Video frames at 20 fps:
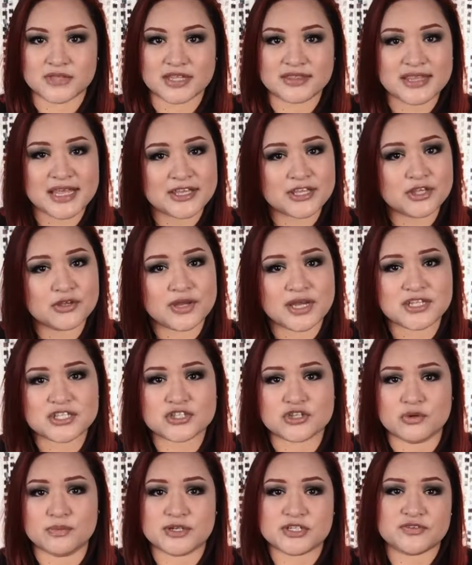Thank you guys
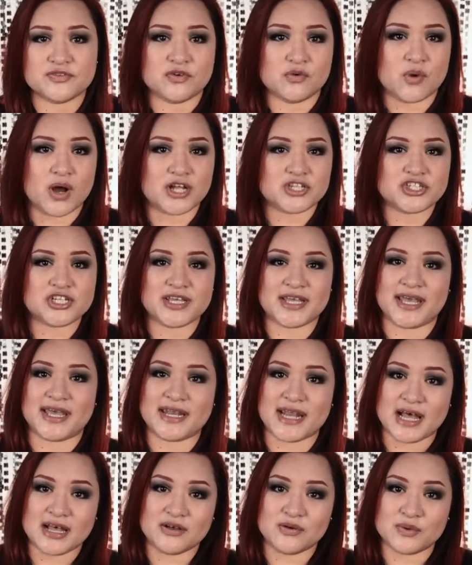so much for watching,
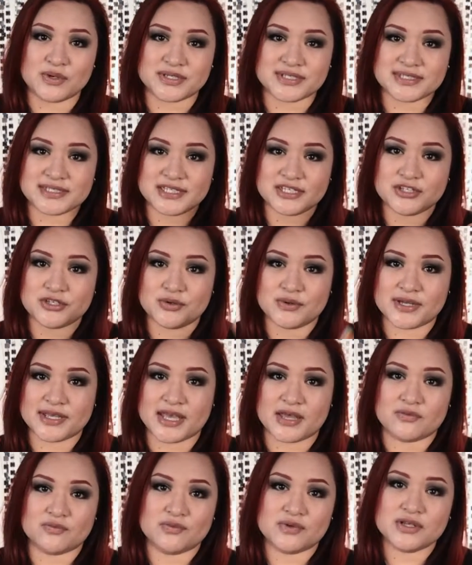and I will see you
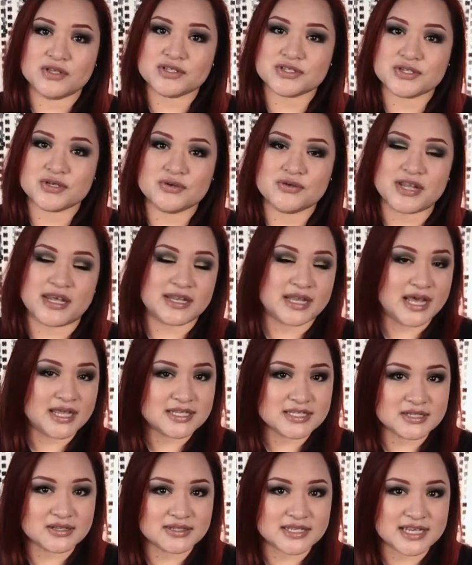again real soon. And
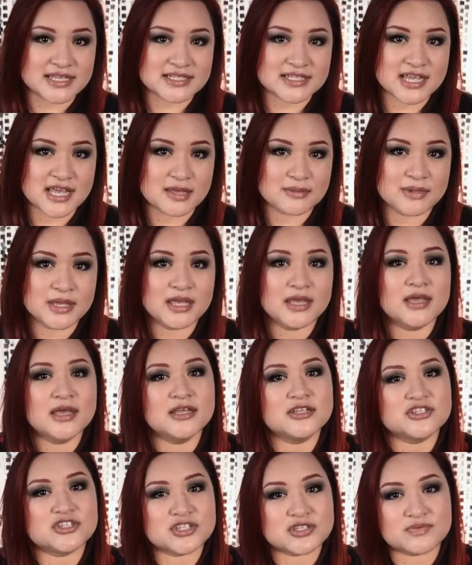until next time,
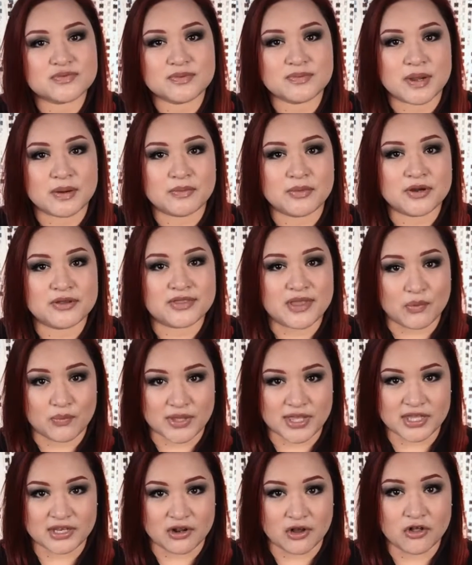just remember that
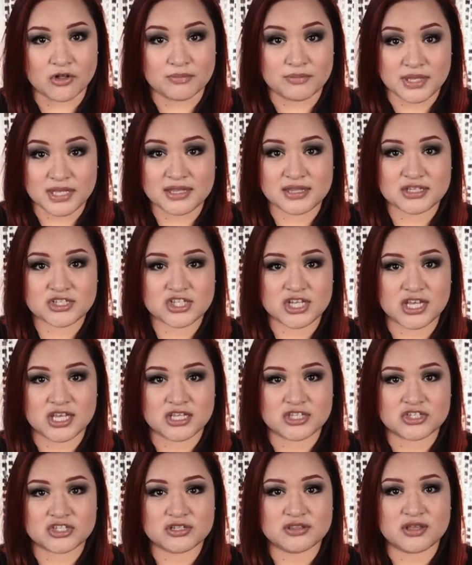we can all be the
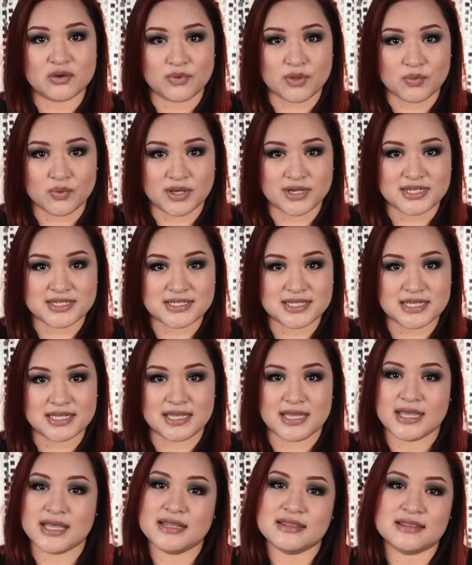change that we want to
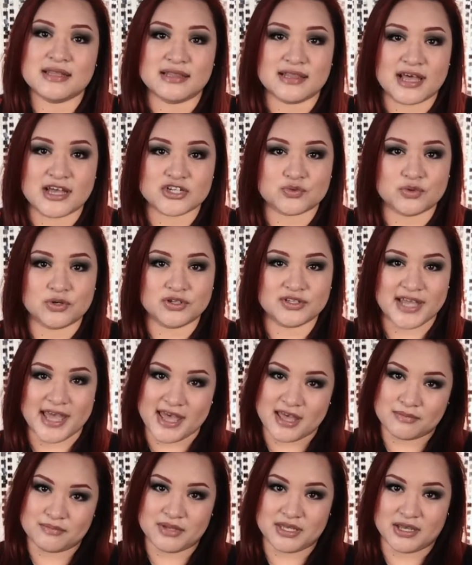see in the lash world
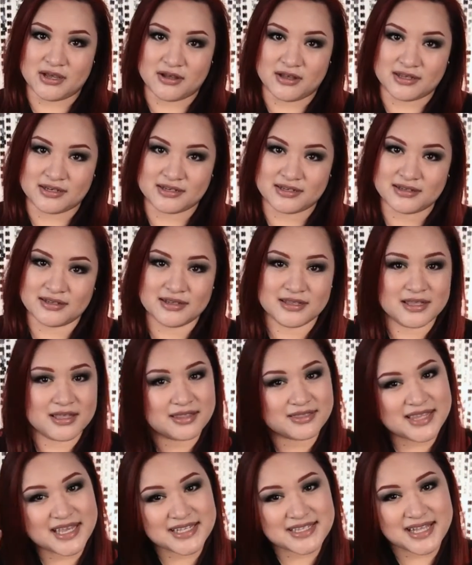and beyond.
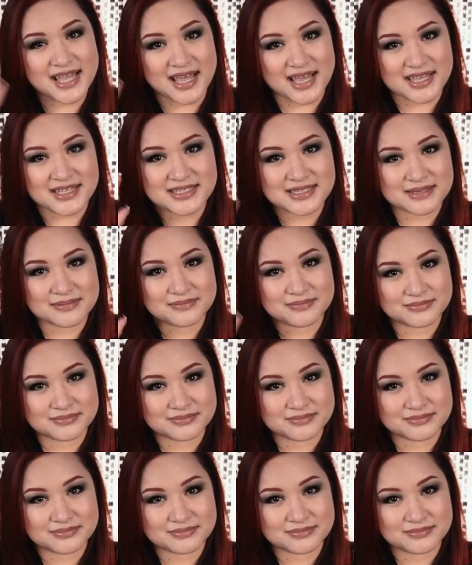Thanks, guys.